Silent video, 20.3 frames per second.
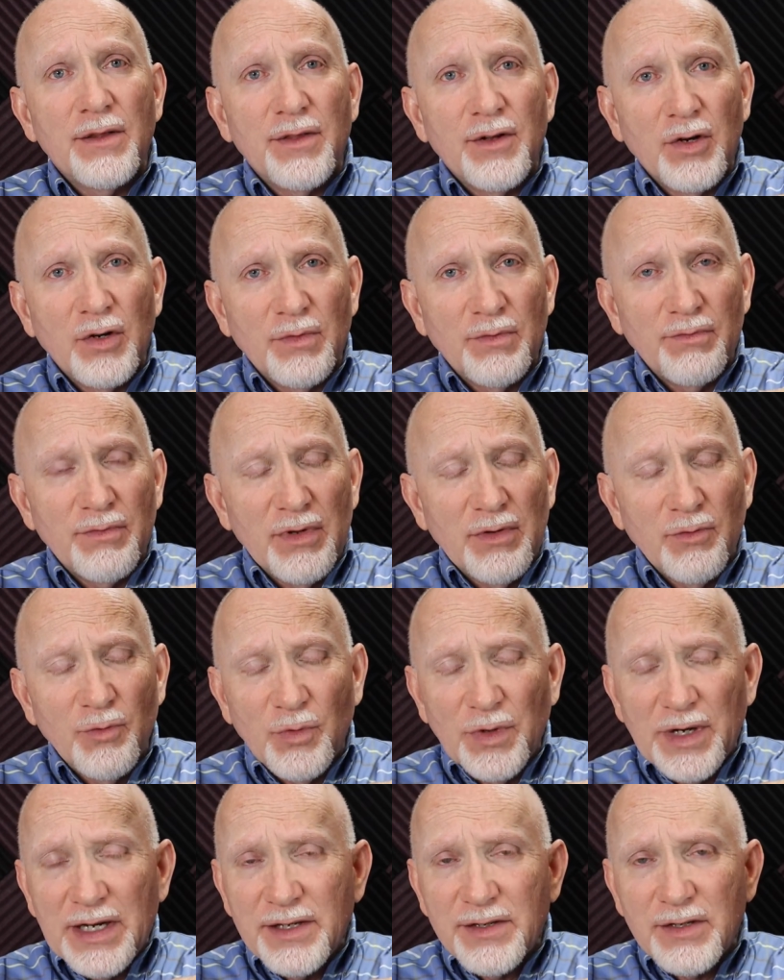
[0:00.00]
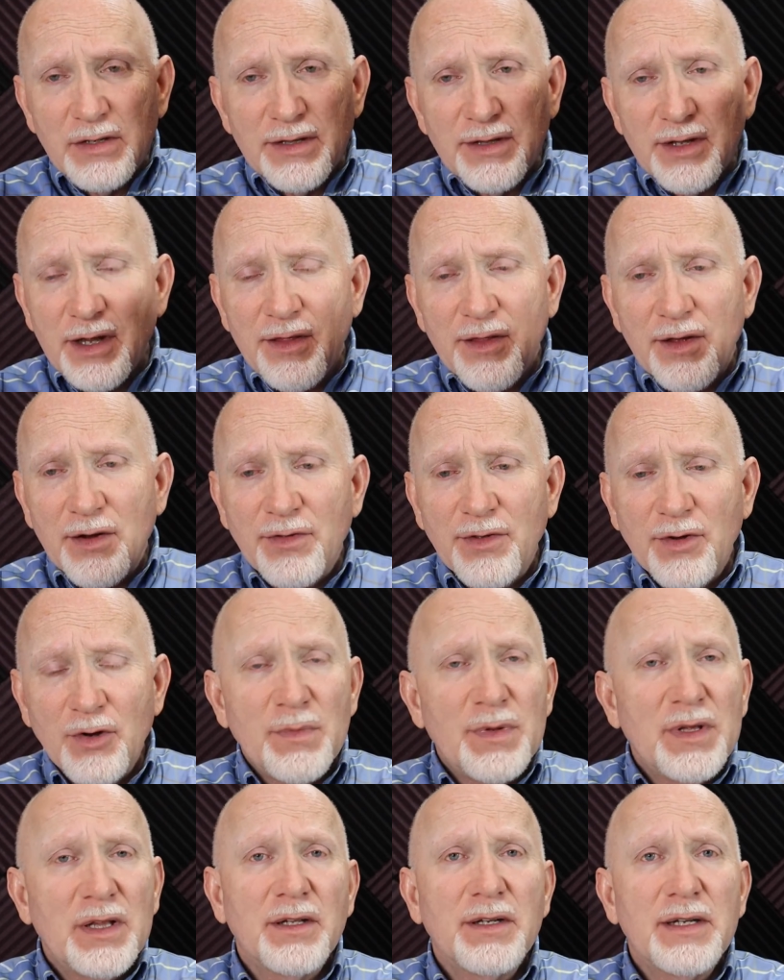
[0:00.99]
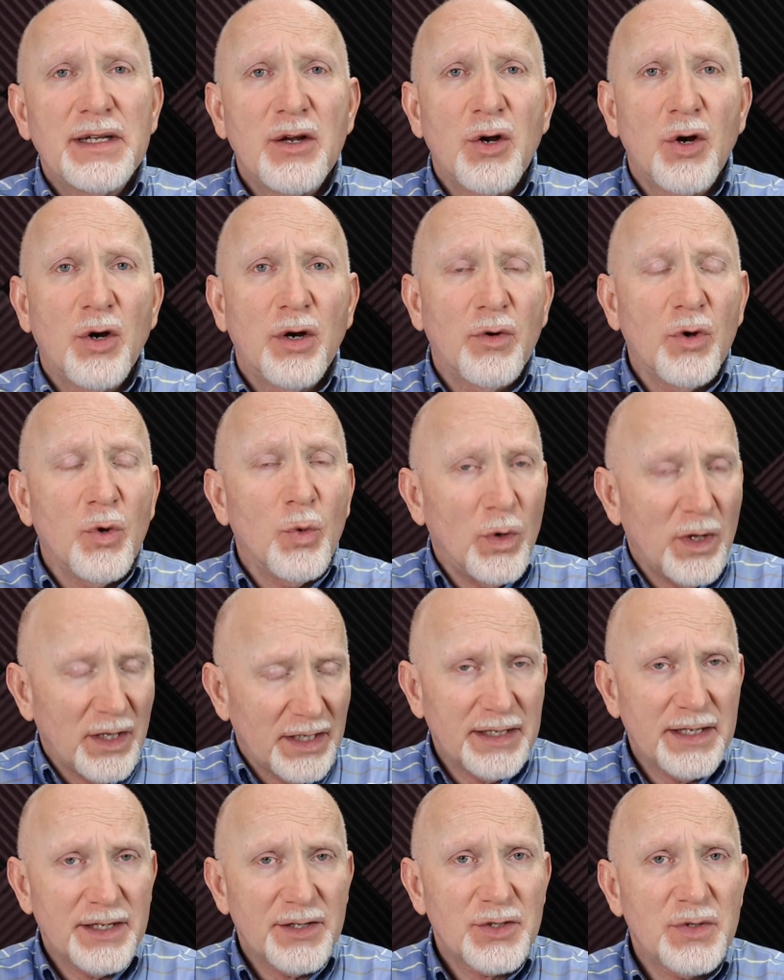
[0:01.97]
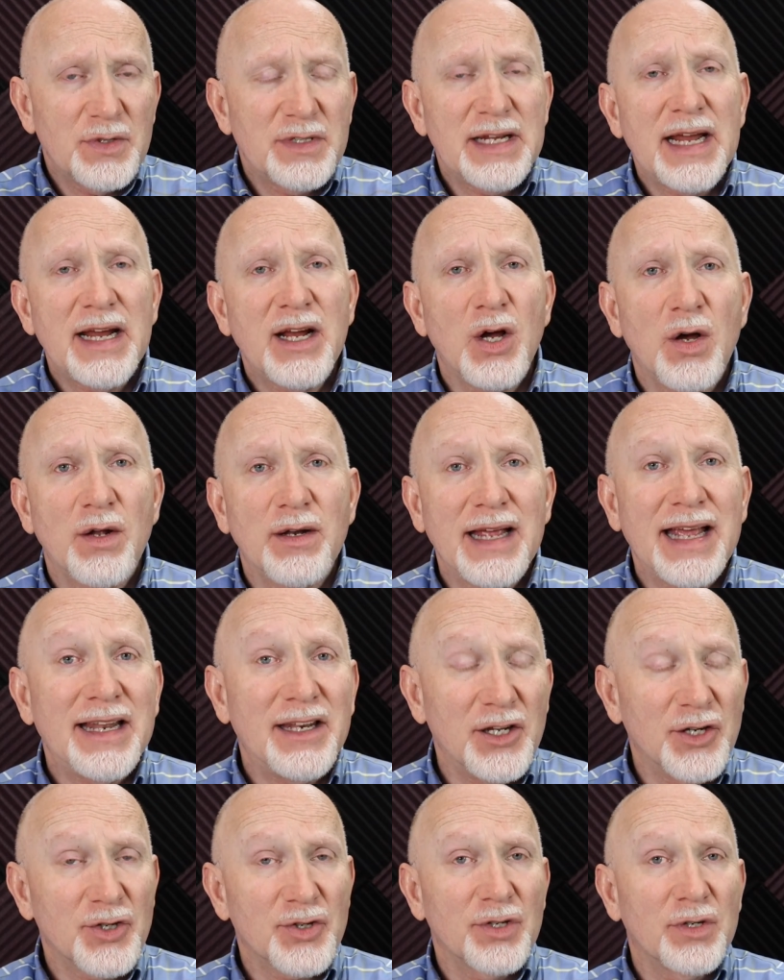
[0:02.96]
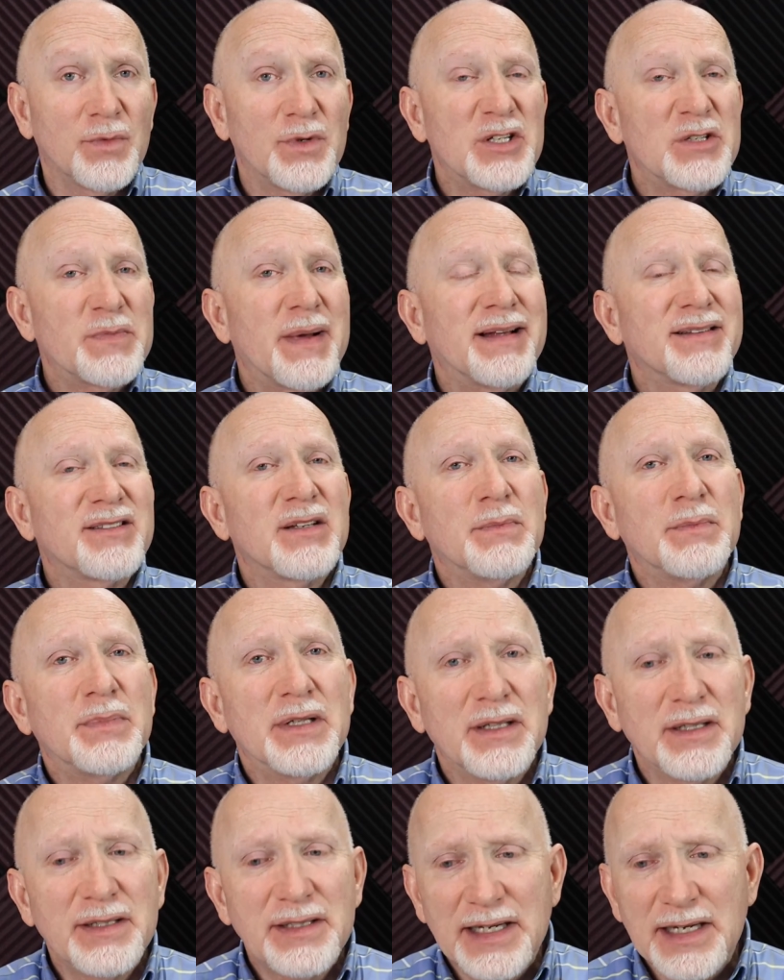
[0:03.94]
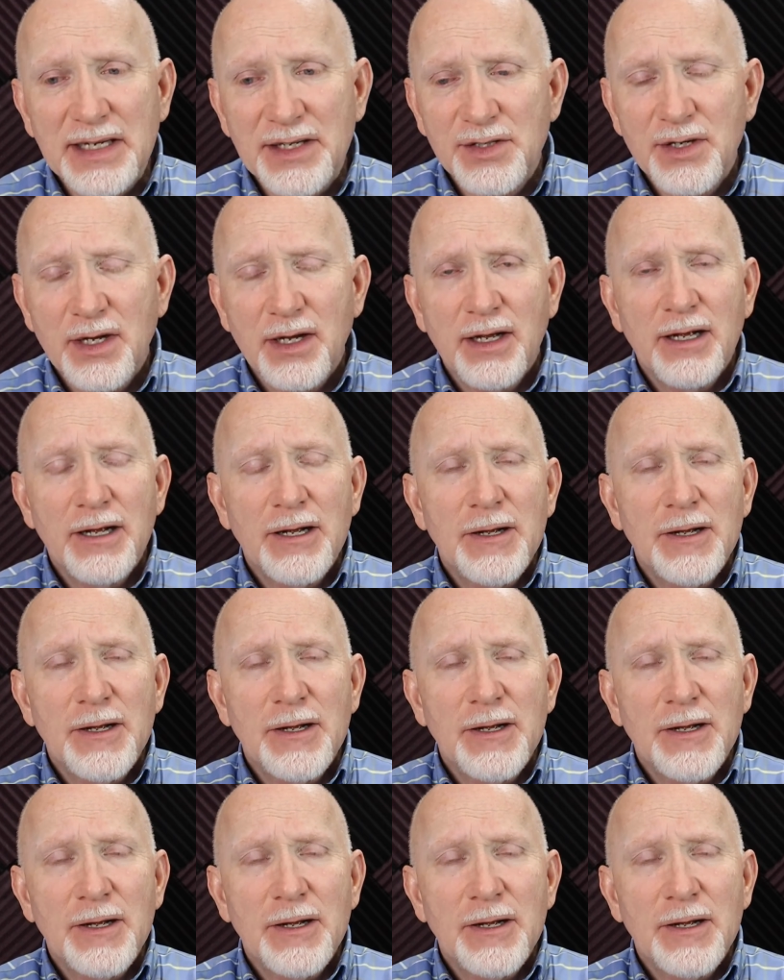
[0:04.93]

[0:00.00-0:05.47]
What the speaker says: Their ability or willingness to take on additional responsibilities,